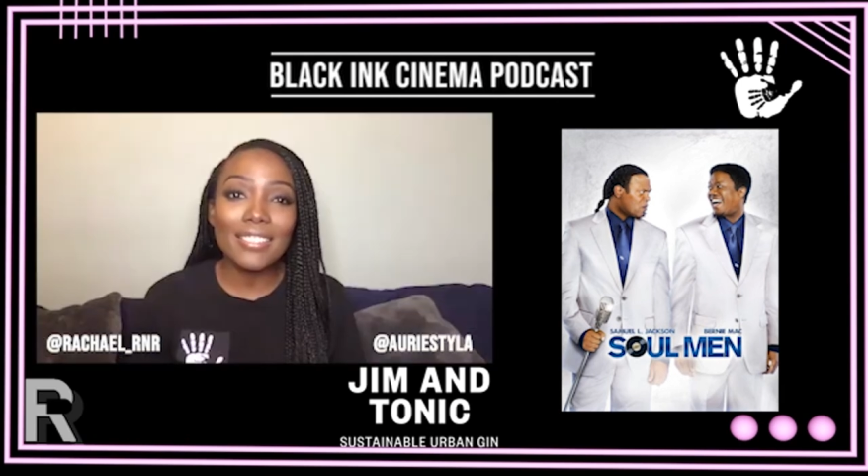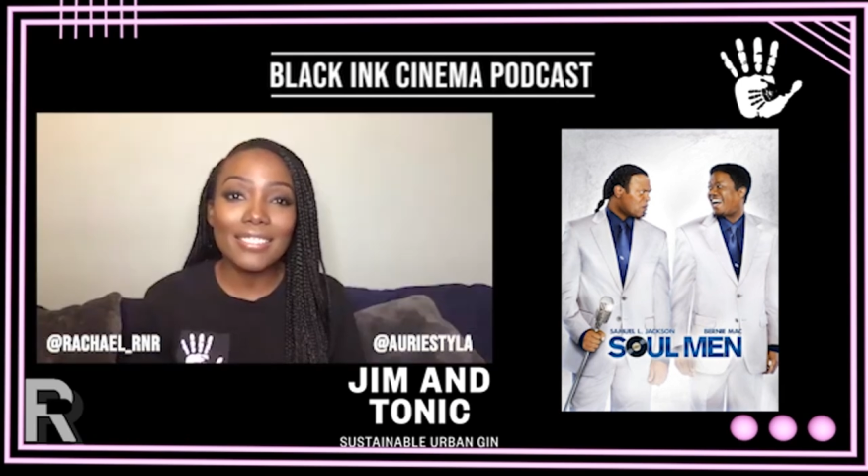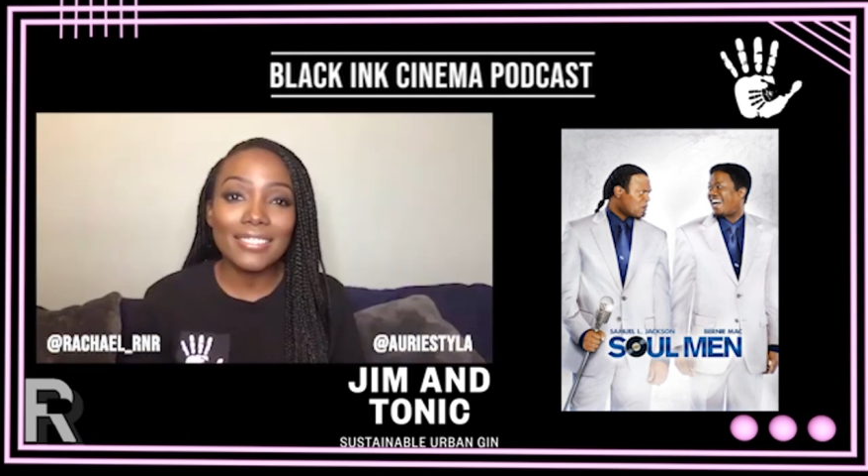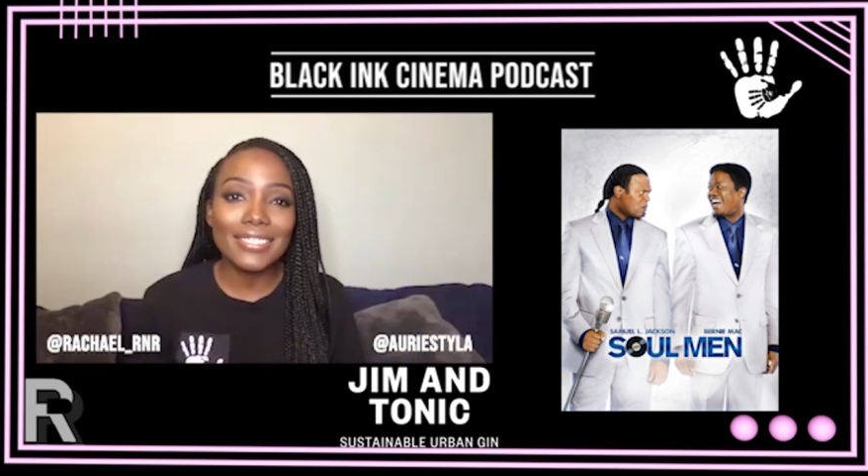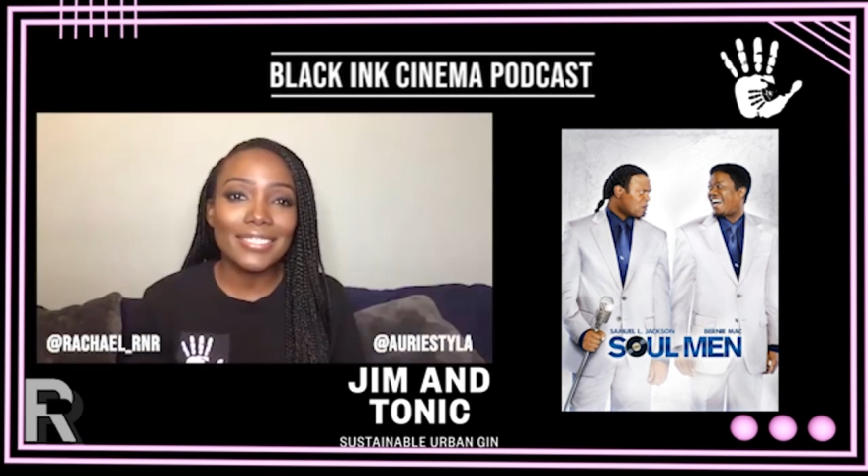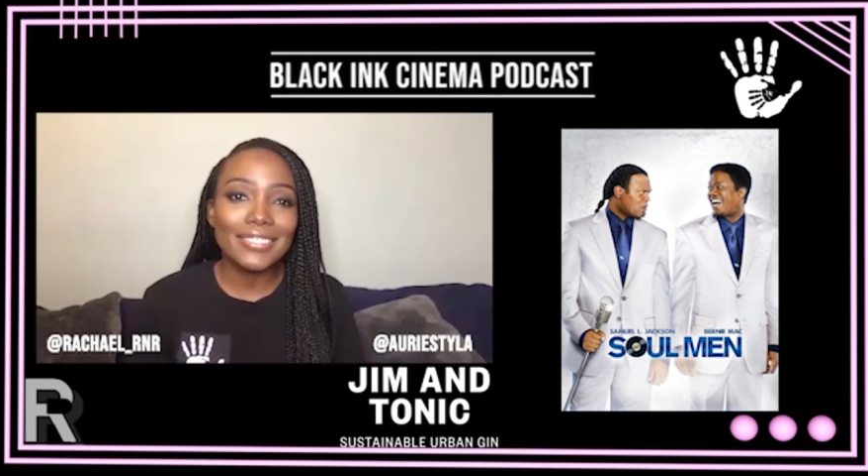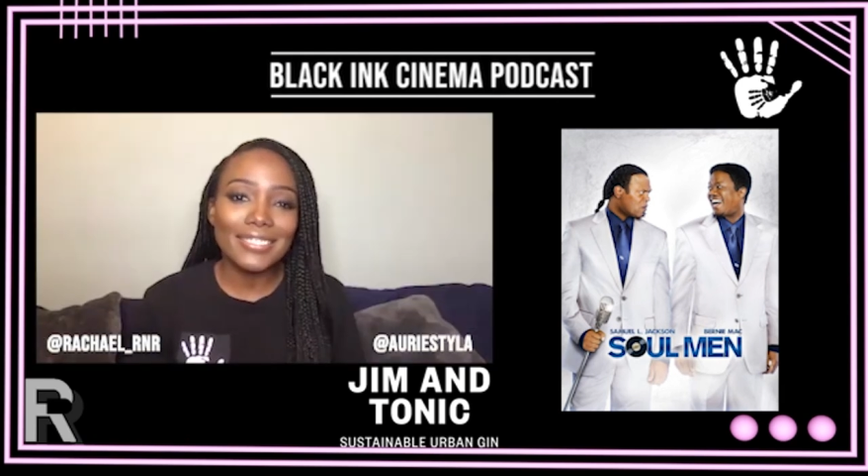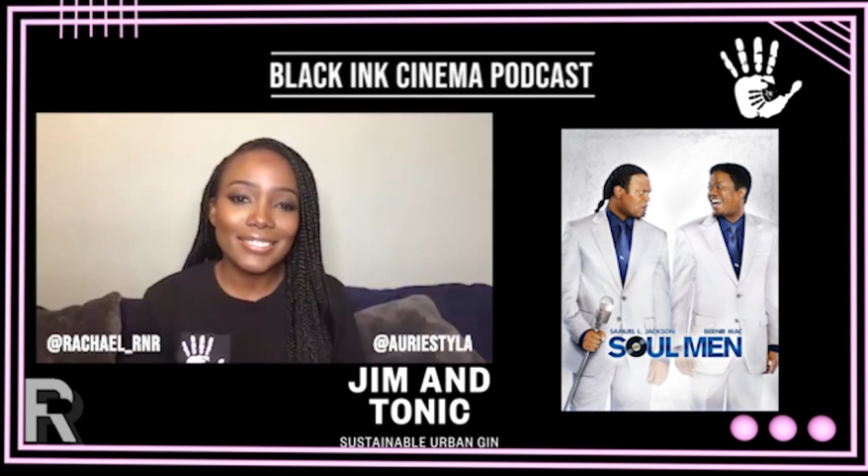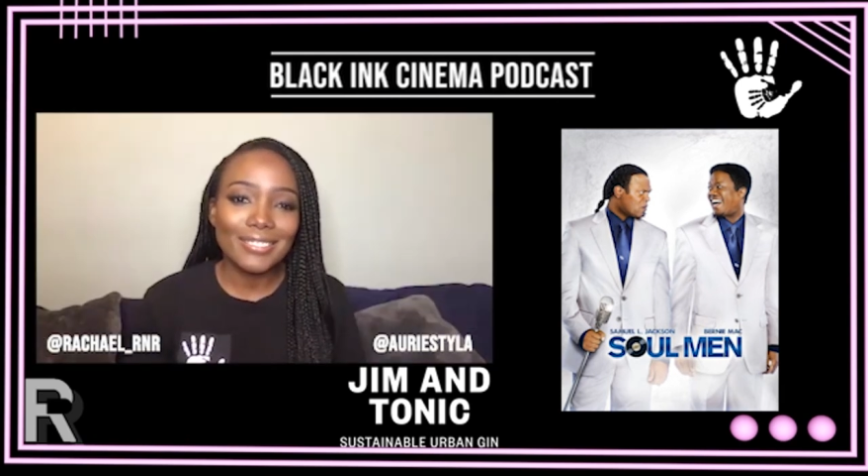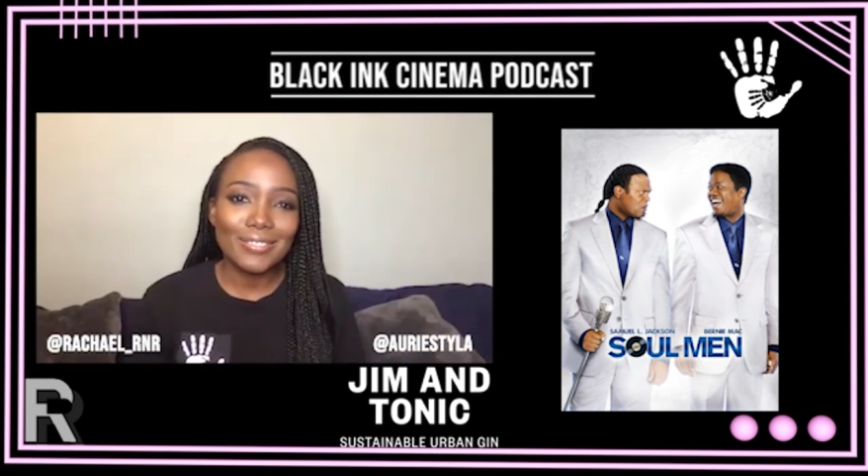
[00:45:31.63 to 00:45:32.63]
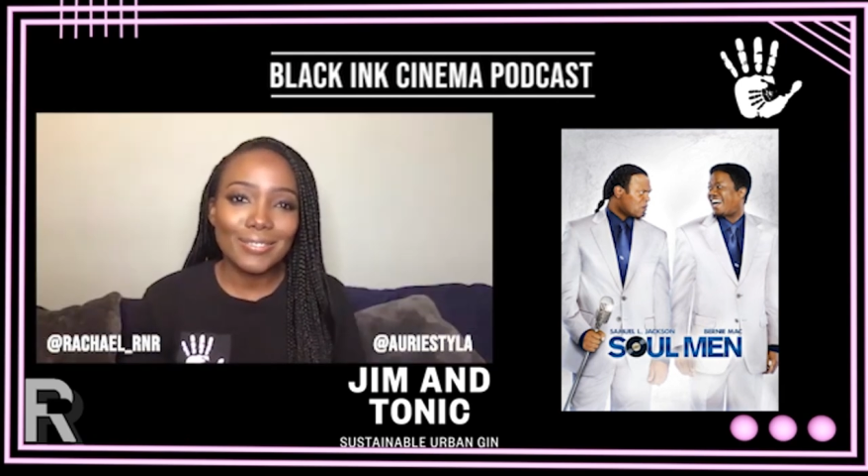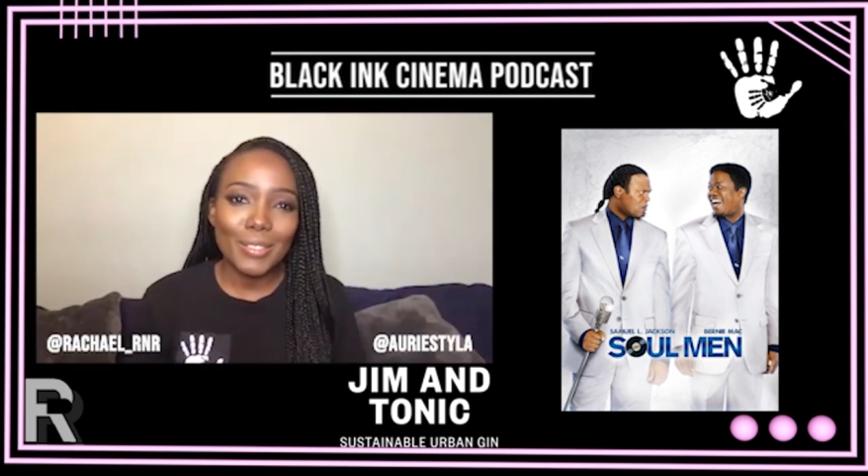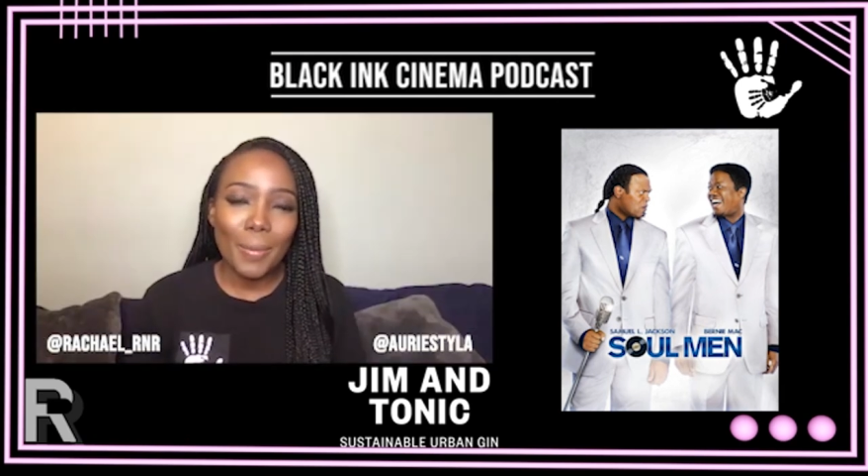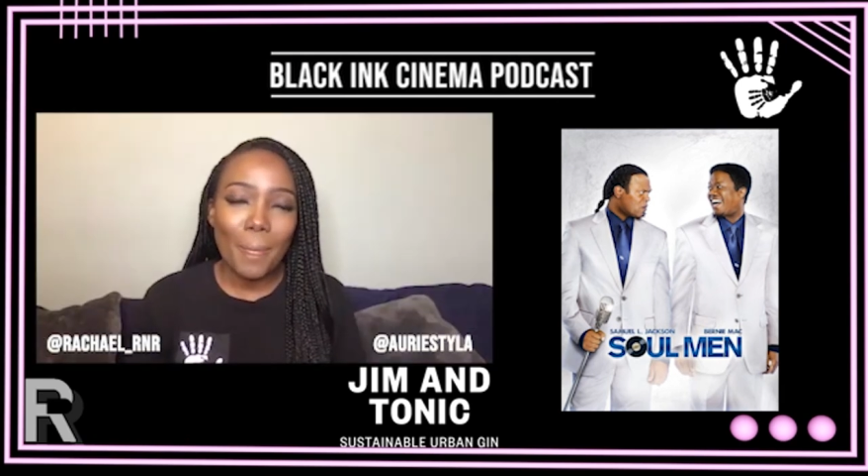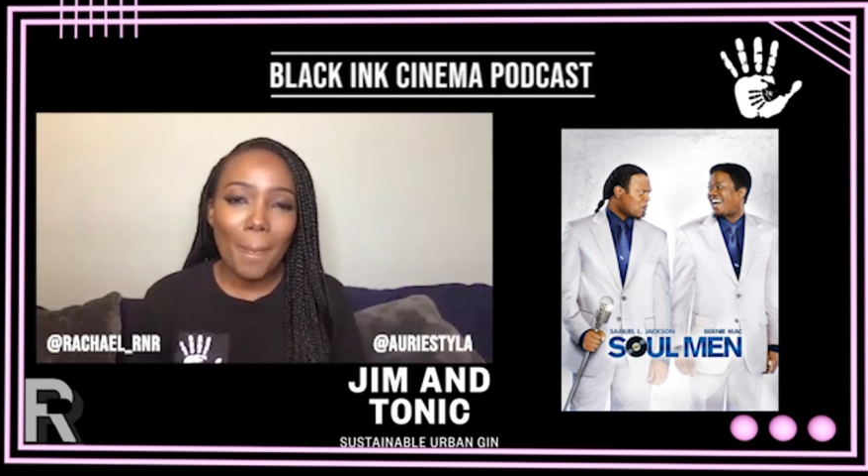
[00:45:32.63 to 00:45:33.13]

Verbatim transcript: they're all different voices of,